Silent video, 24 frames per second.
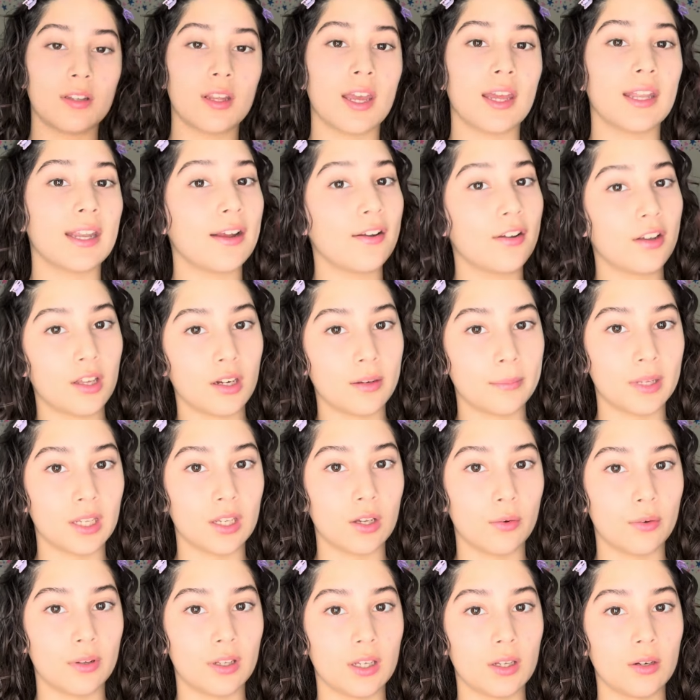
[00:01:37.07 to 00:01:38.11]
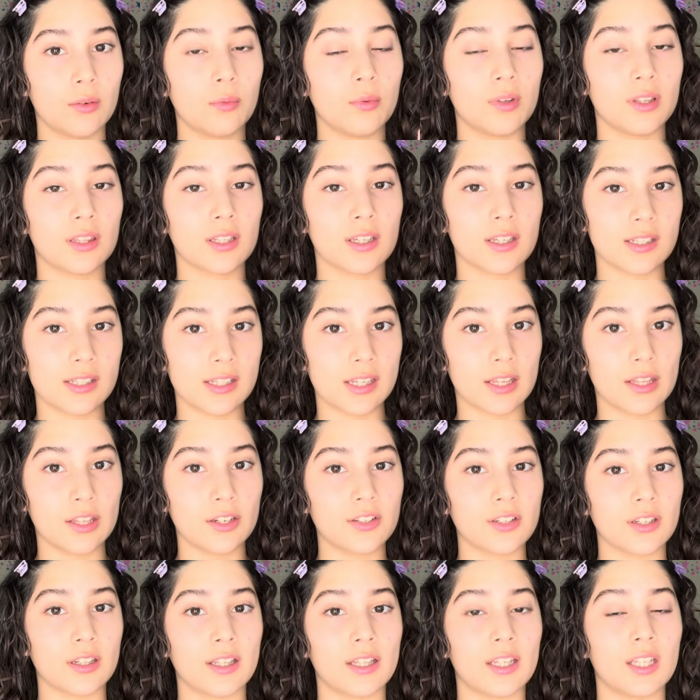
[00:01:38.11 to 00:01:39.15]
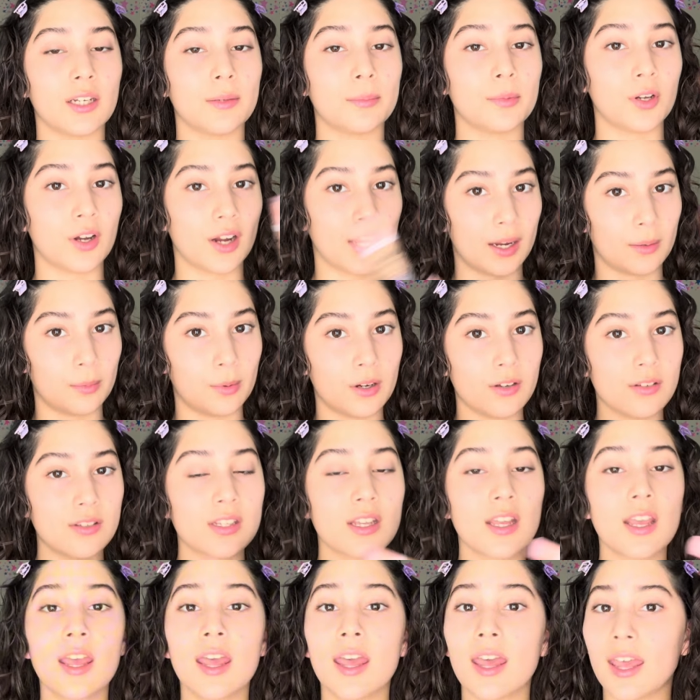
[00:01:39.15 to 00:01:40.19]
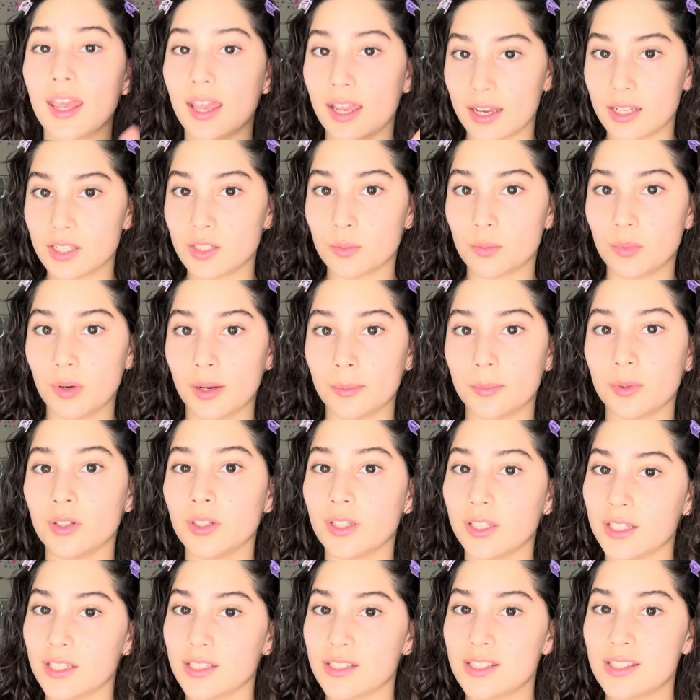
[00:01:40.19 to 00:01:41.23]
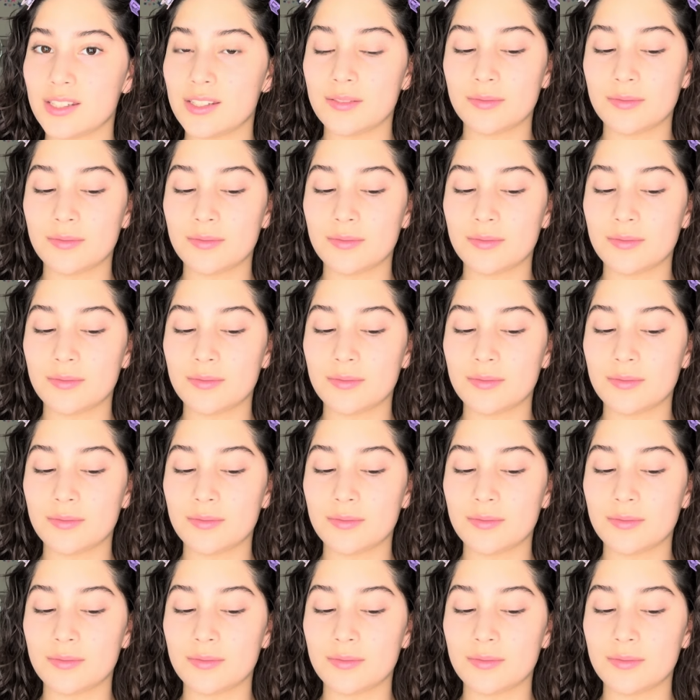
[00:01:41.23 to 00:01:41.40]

And now I'm going to be going in with concealer to clean up your eyebrows and to prime your lids.